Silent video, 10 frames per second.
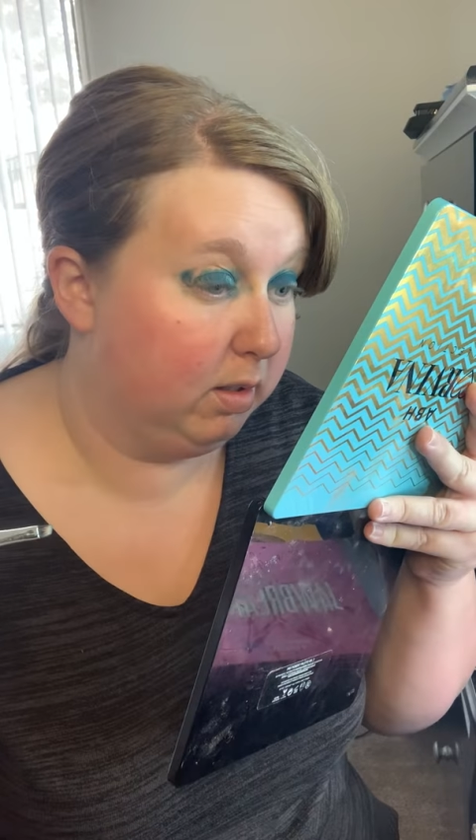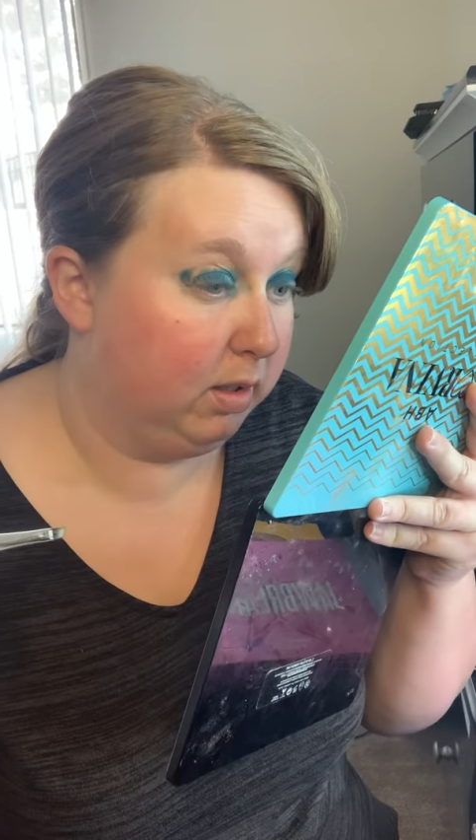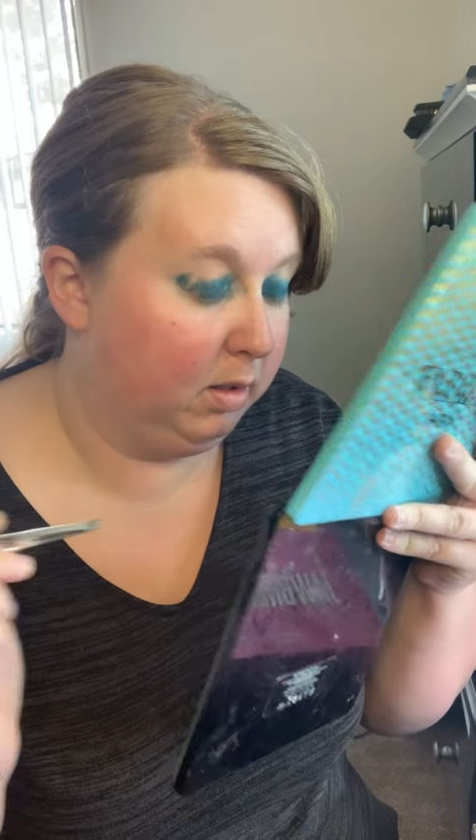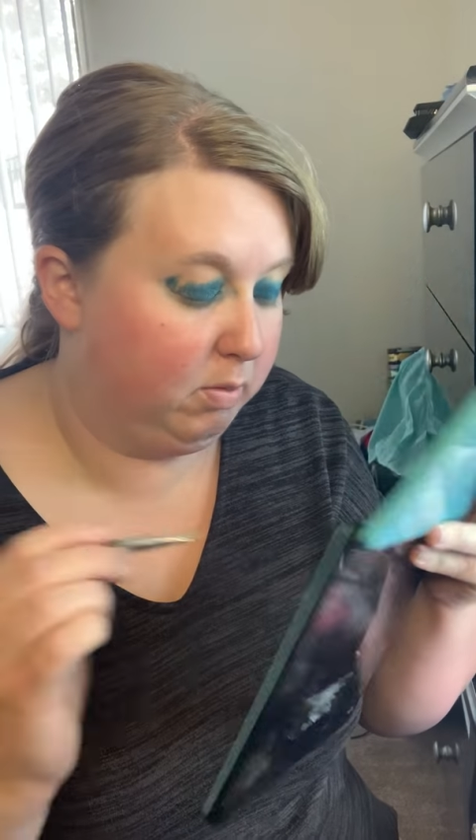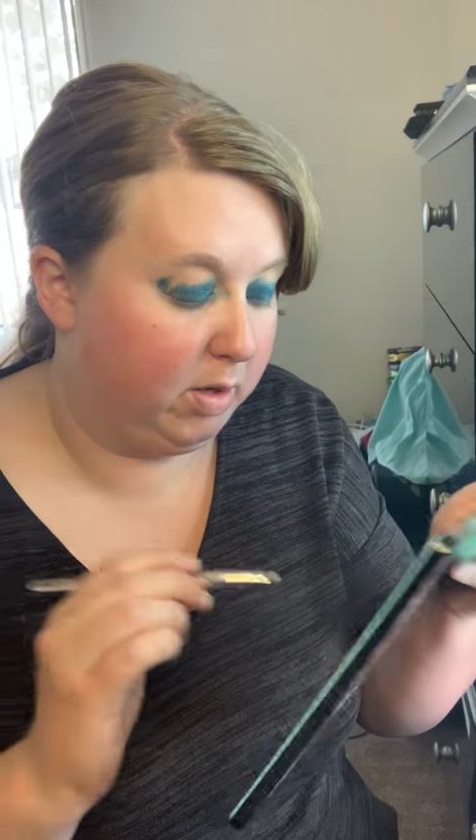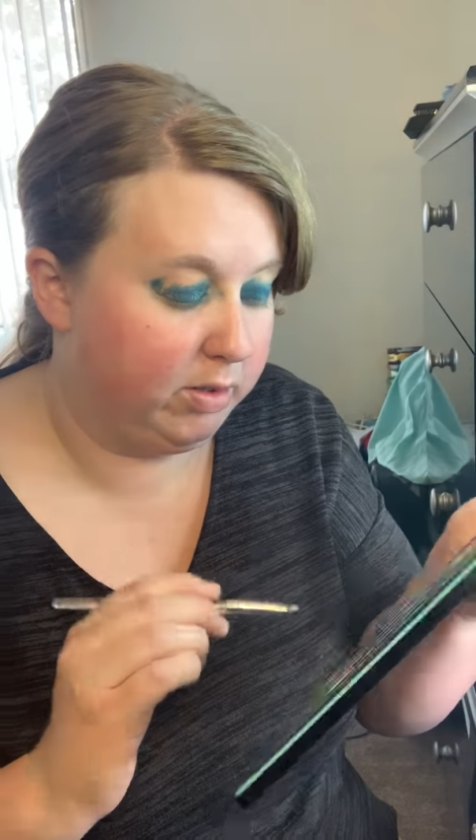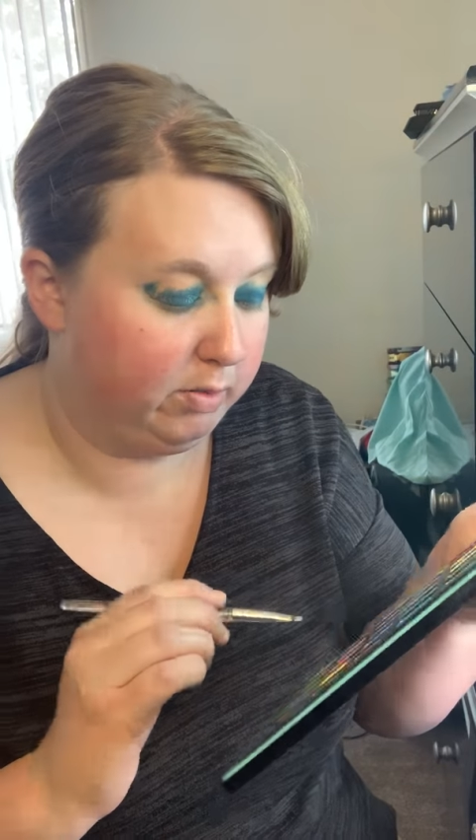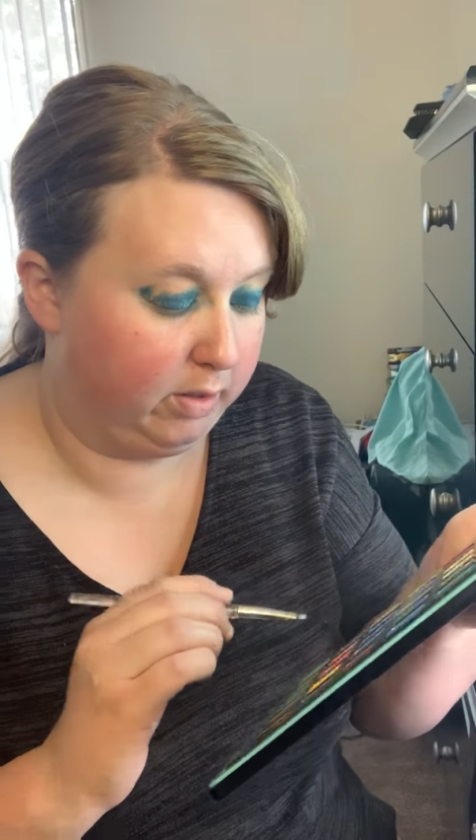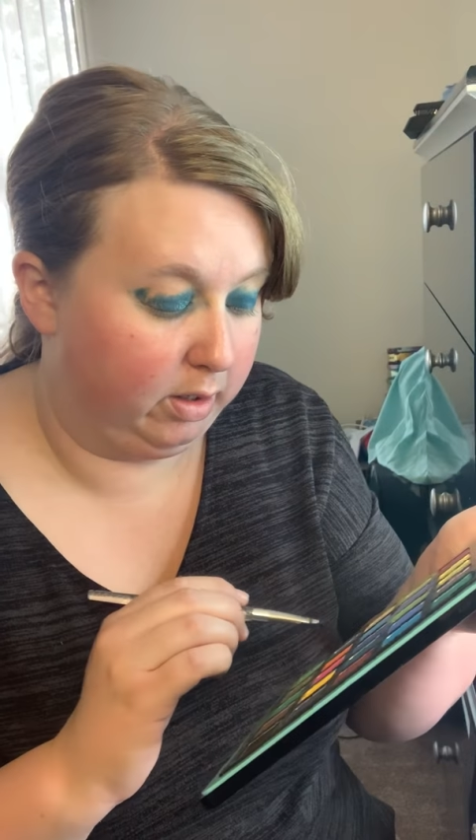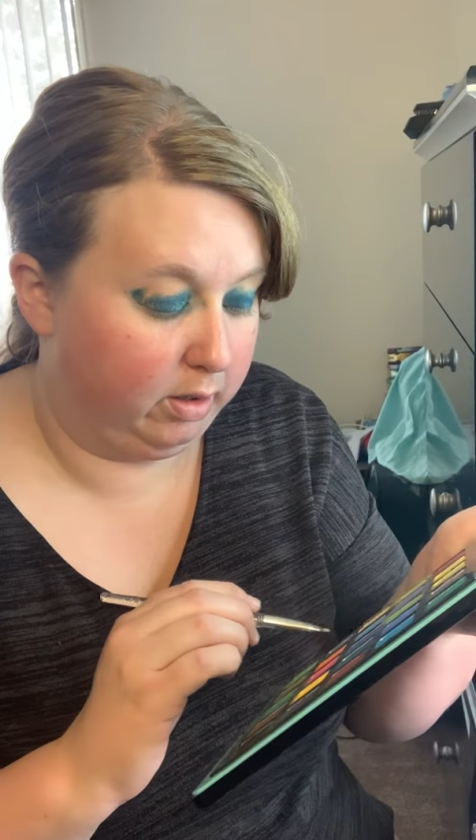and the walls are
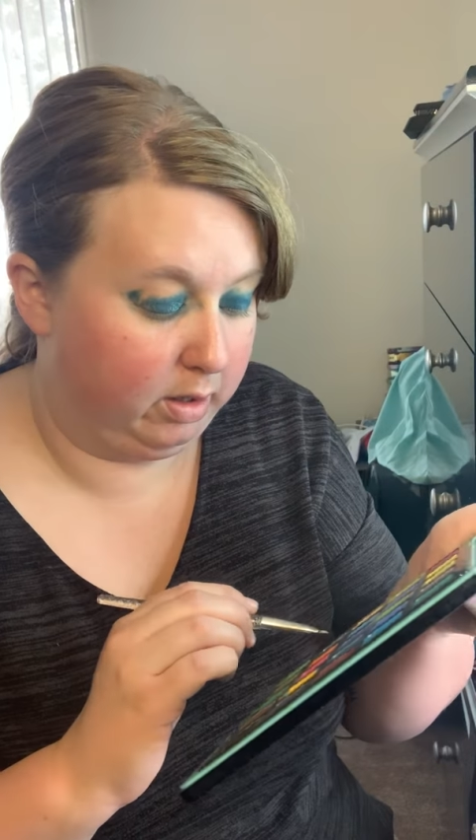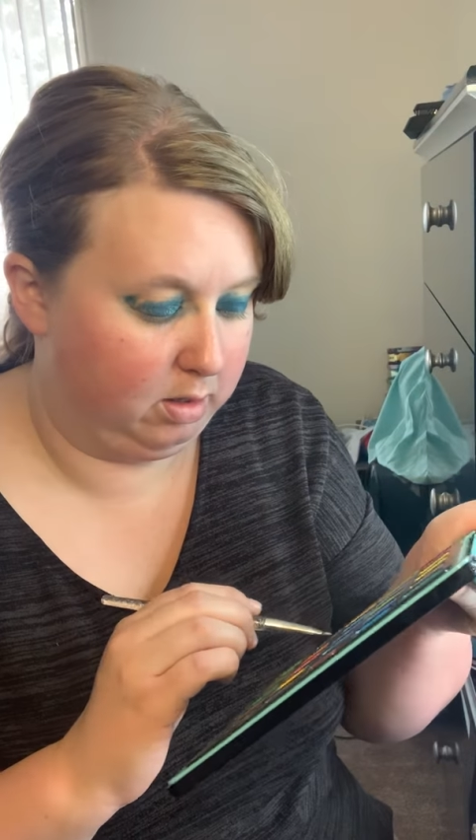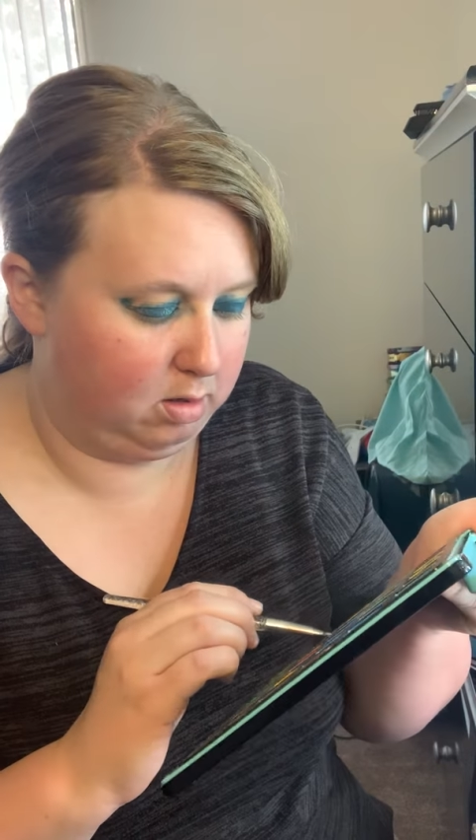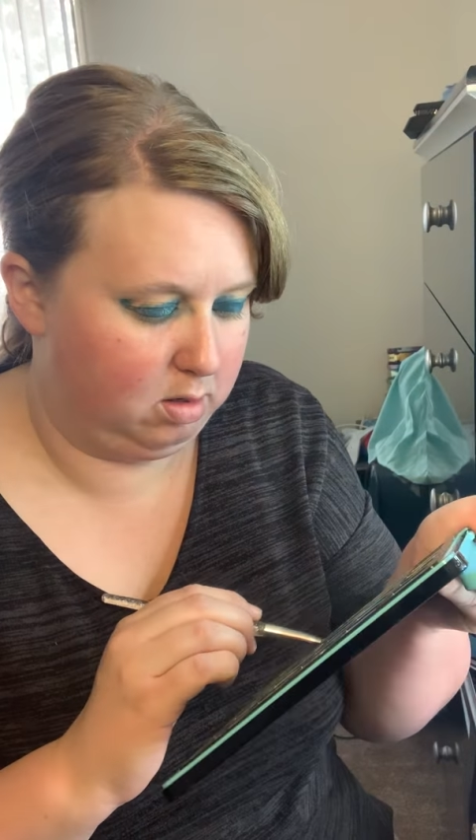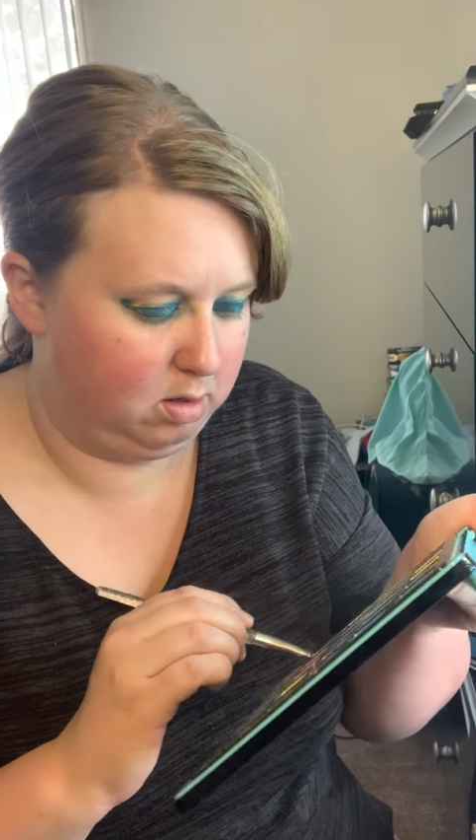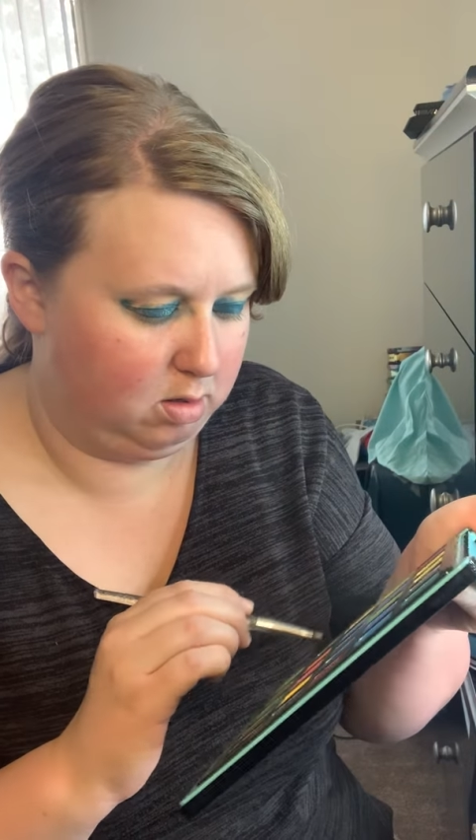very thin.